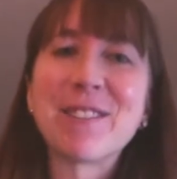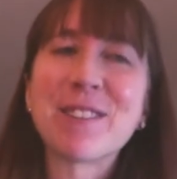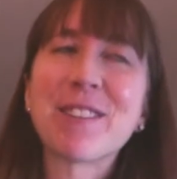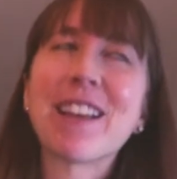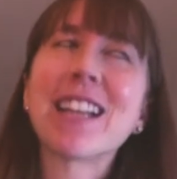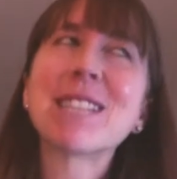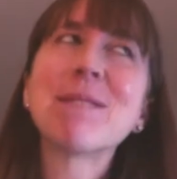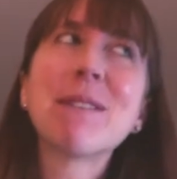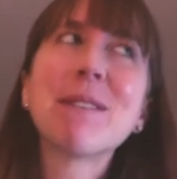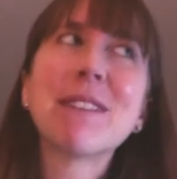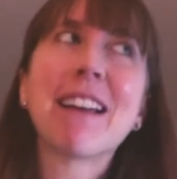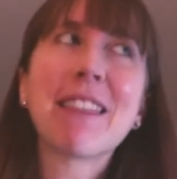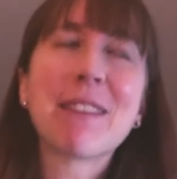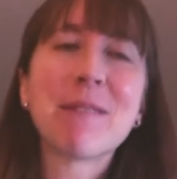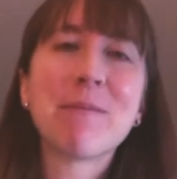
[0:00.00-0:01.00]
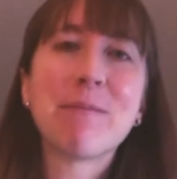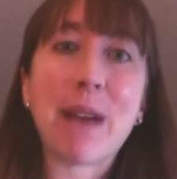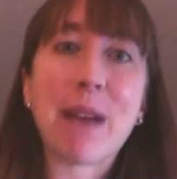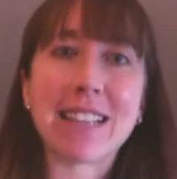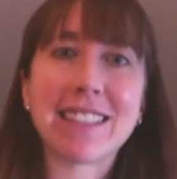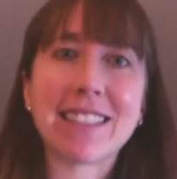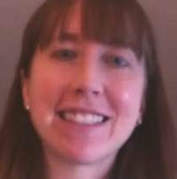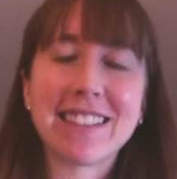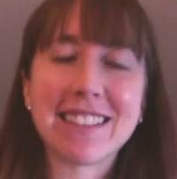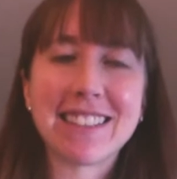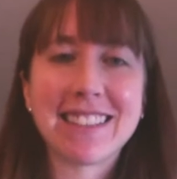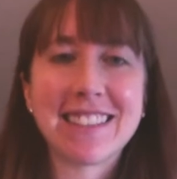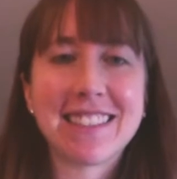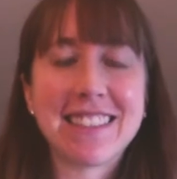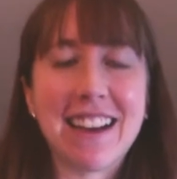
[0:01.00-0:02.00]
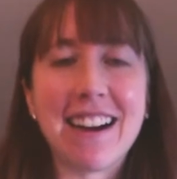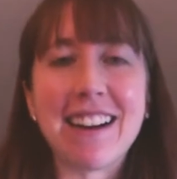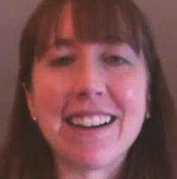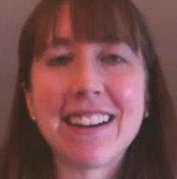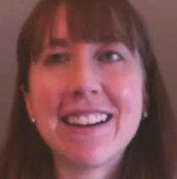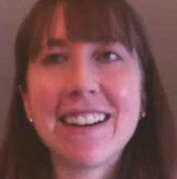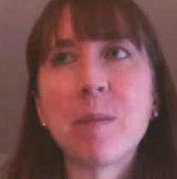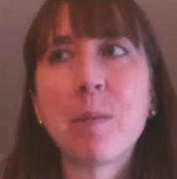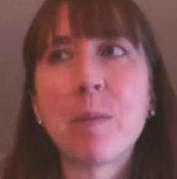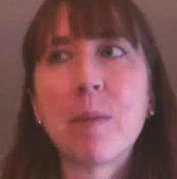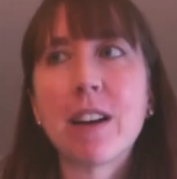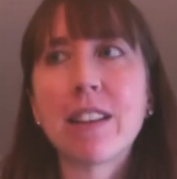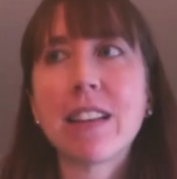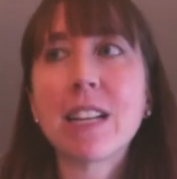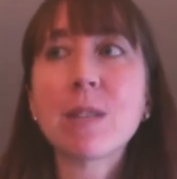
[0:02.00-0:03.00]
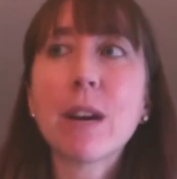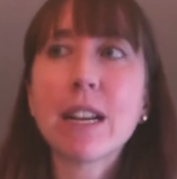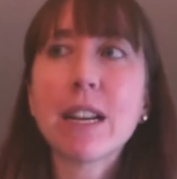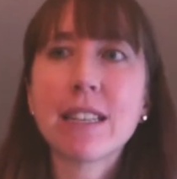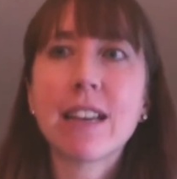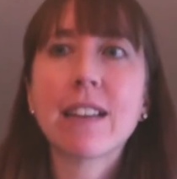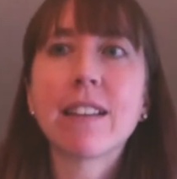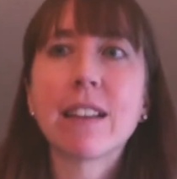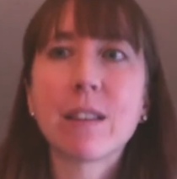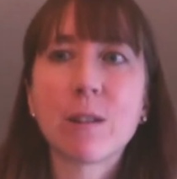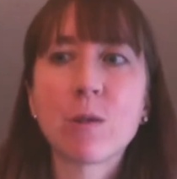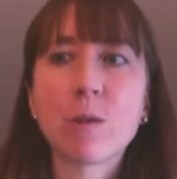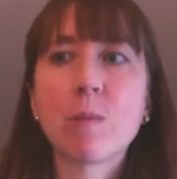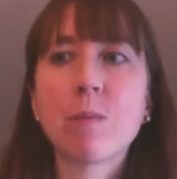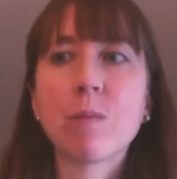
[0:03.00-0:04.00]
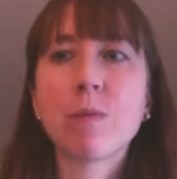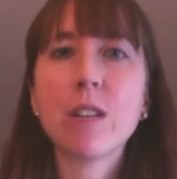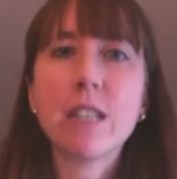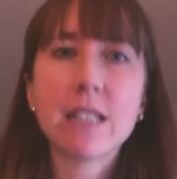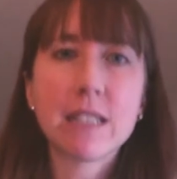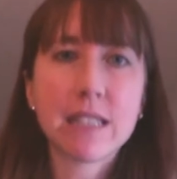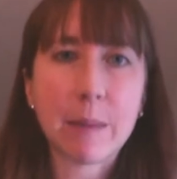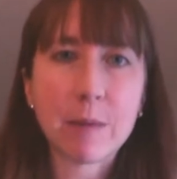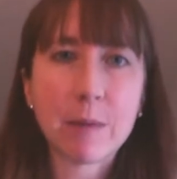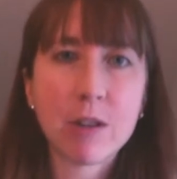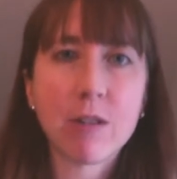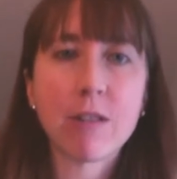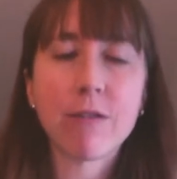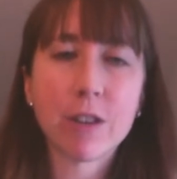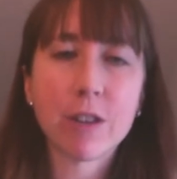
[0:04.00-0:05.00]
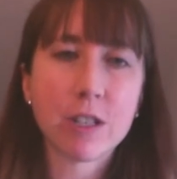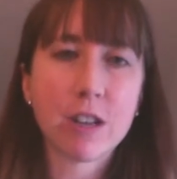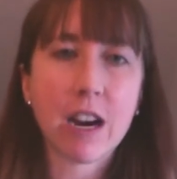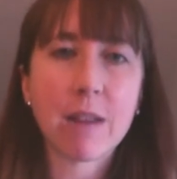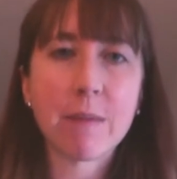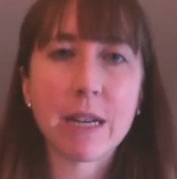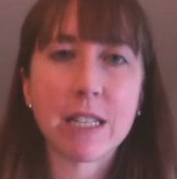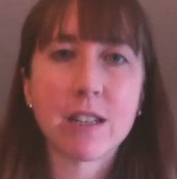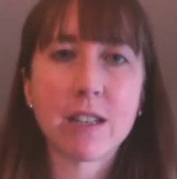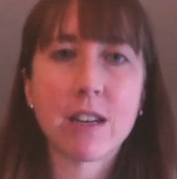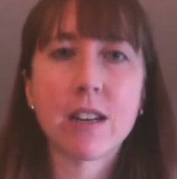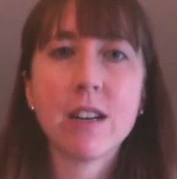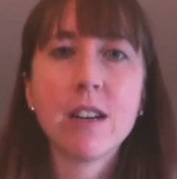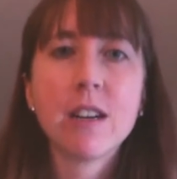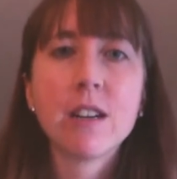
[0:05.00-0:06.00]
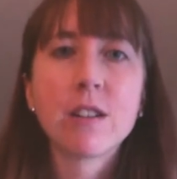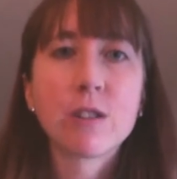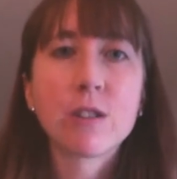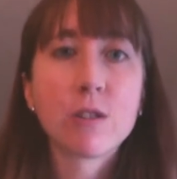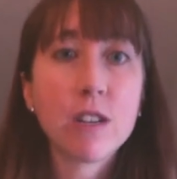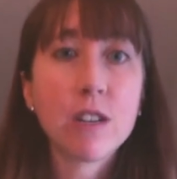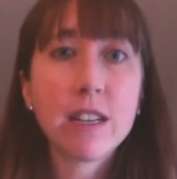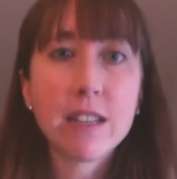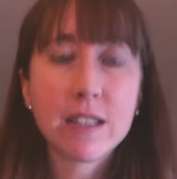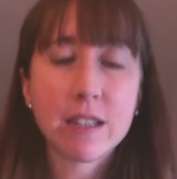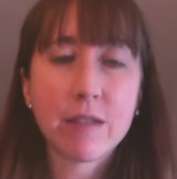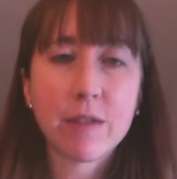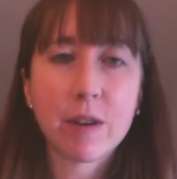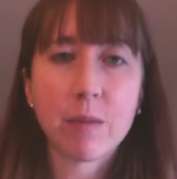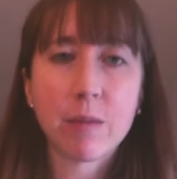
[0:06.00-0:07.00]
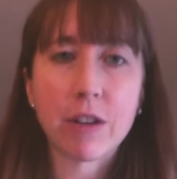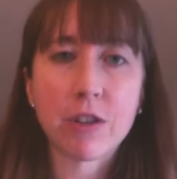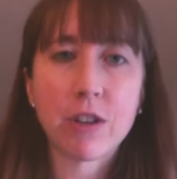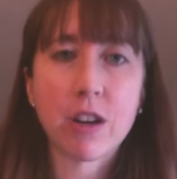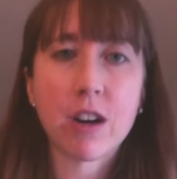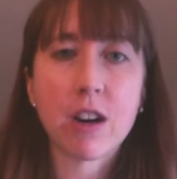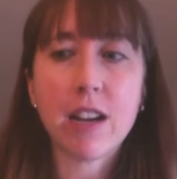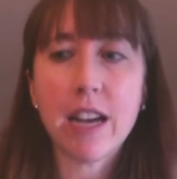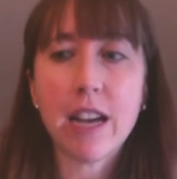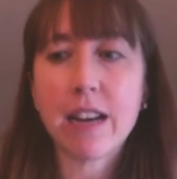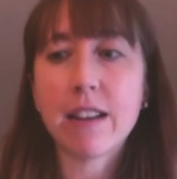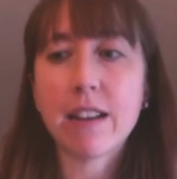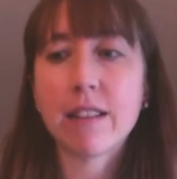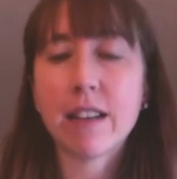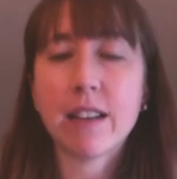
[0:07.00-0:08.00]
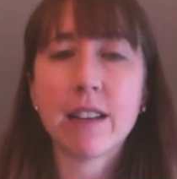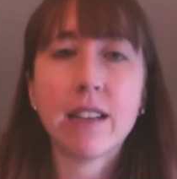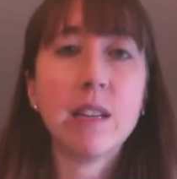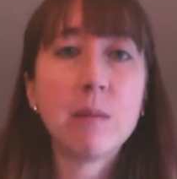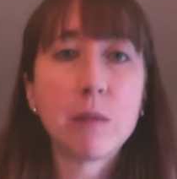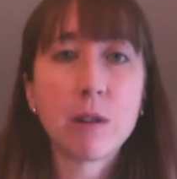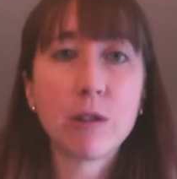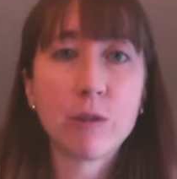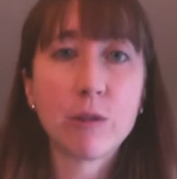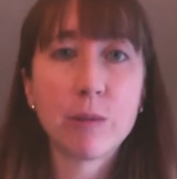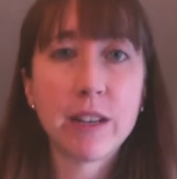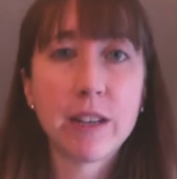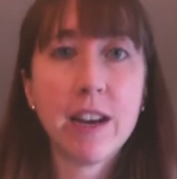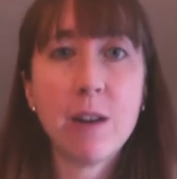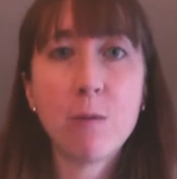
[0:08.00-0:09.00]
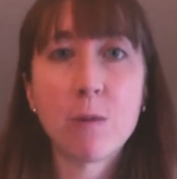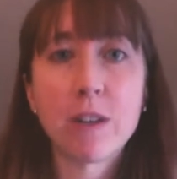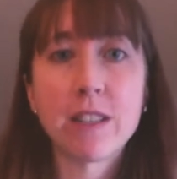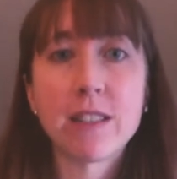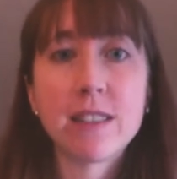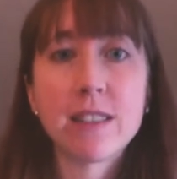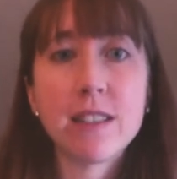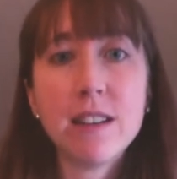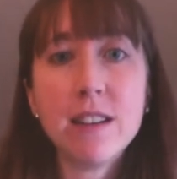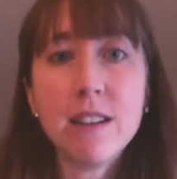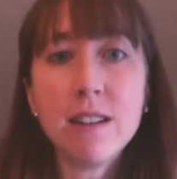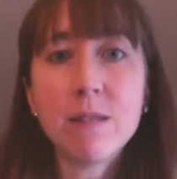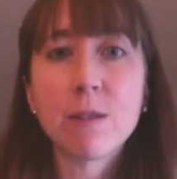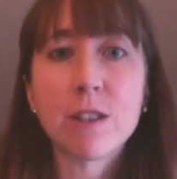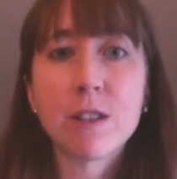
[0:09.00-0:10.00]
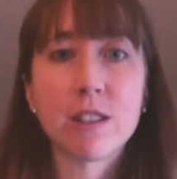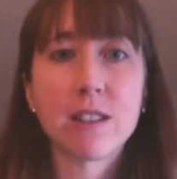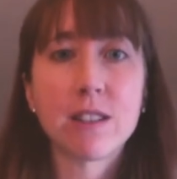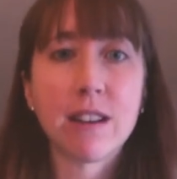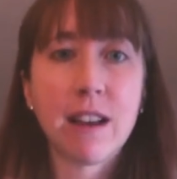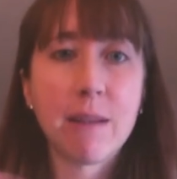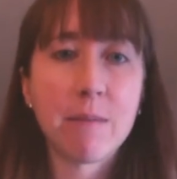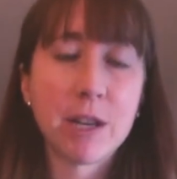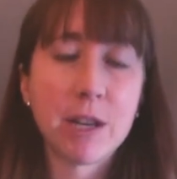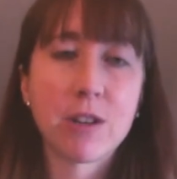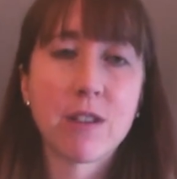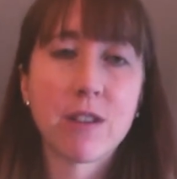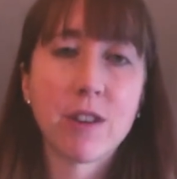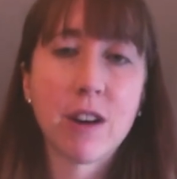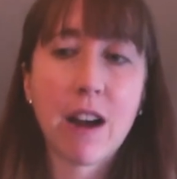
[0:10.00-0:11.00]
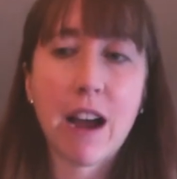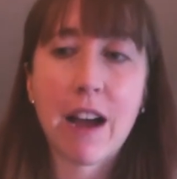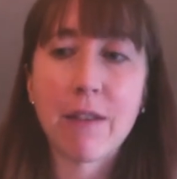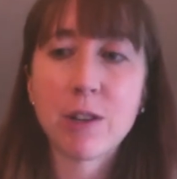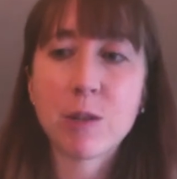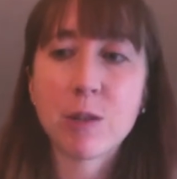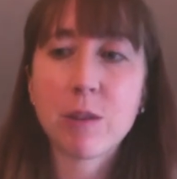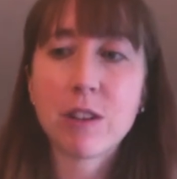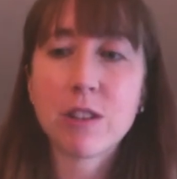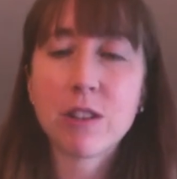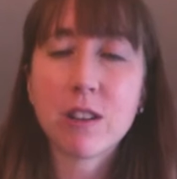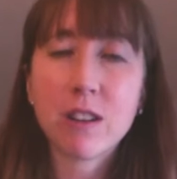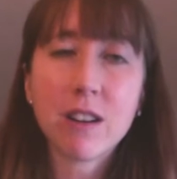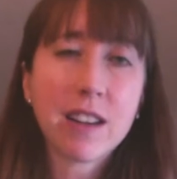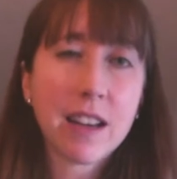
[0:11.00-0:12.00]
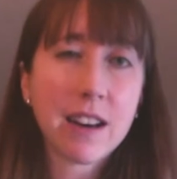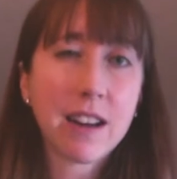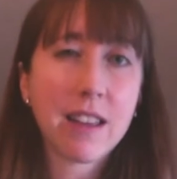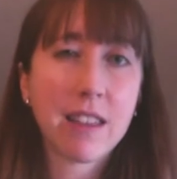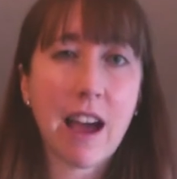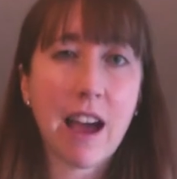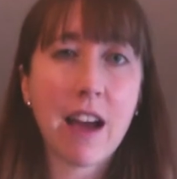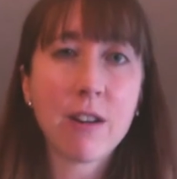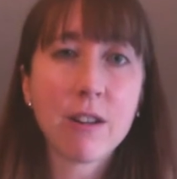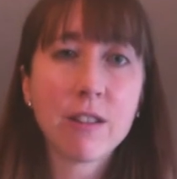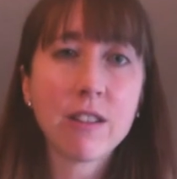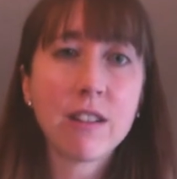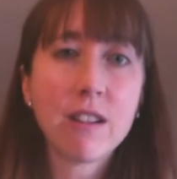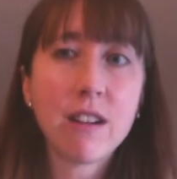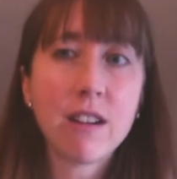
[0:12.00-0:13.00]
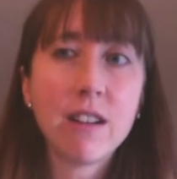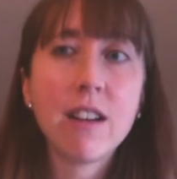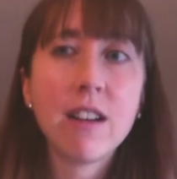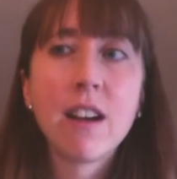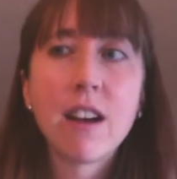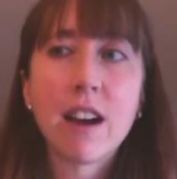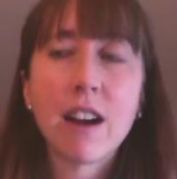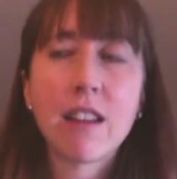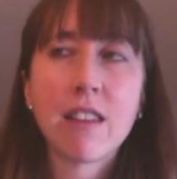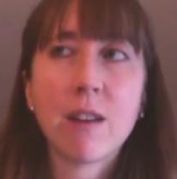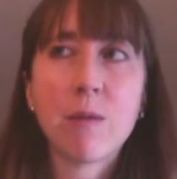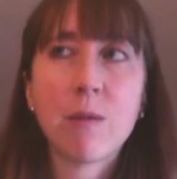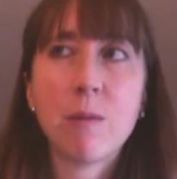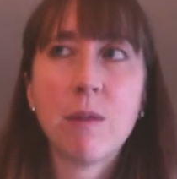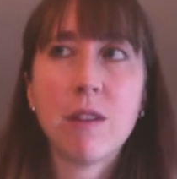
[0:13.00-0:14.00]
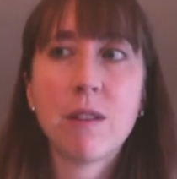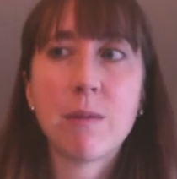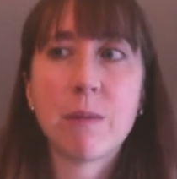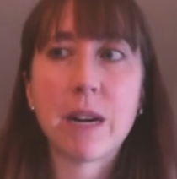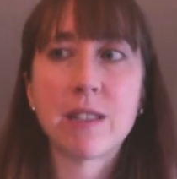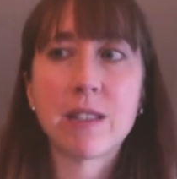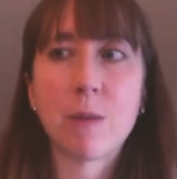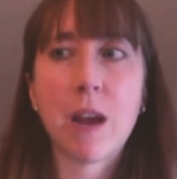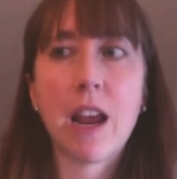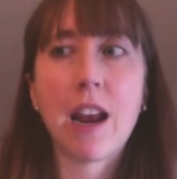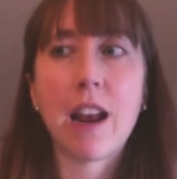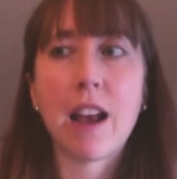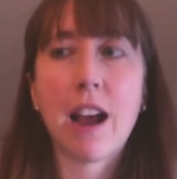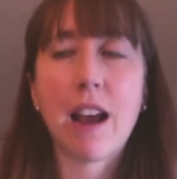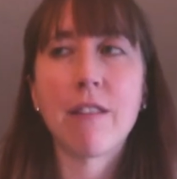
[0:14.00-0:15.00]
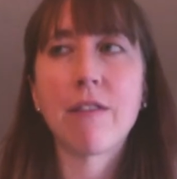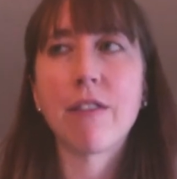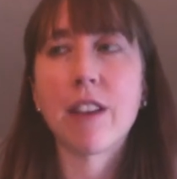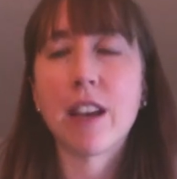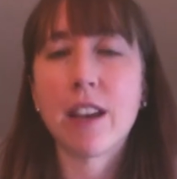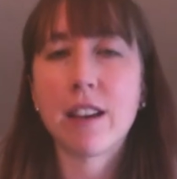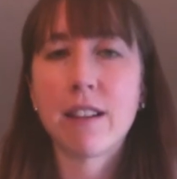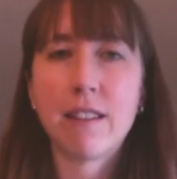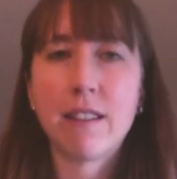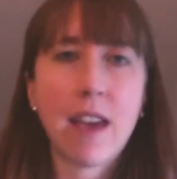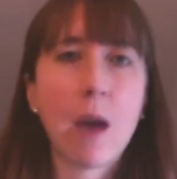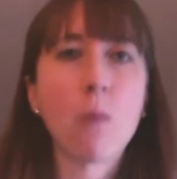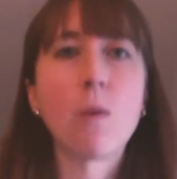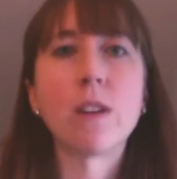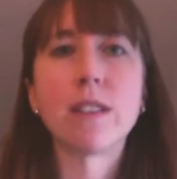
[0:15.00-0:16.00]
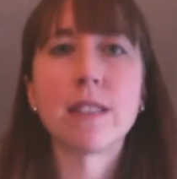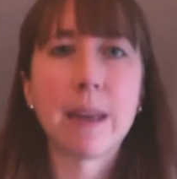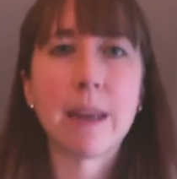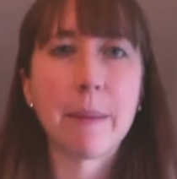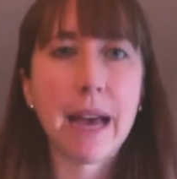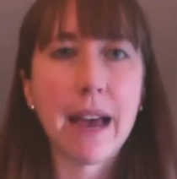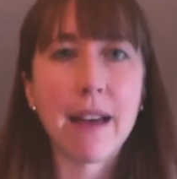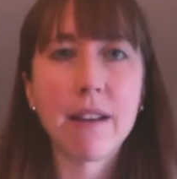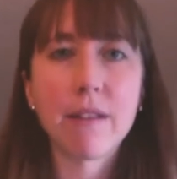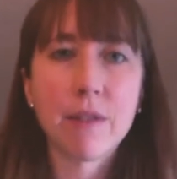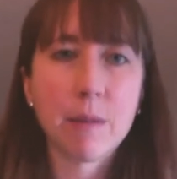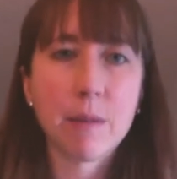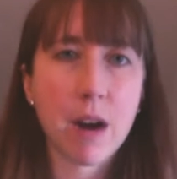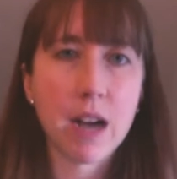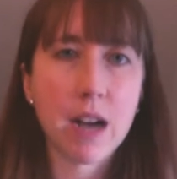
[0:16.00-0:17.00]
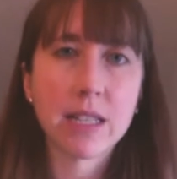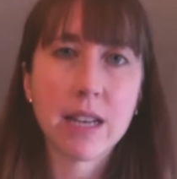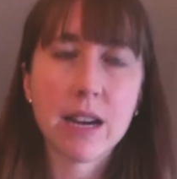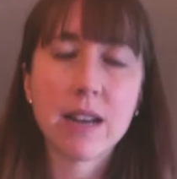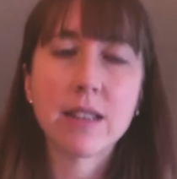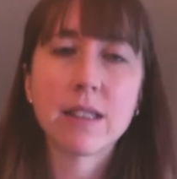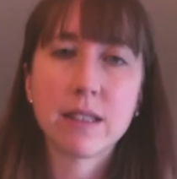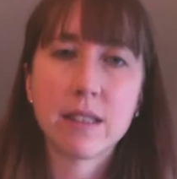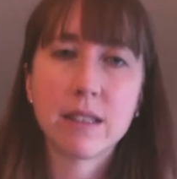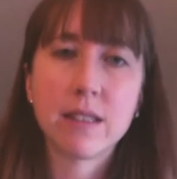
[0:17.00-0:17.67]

So that's maybe not the best sign. But that's why I say like those preconception or first trimester screenings of your blood sugar, getting like a hemoglobin A1C, which is a measure of your average blood sugar, getting that early on, I think would be the best way to kind of like get one step ahead of the process.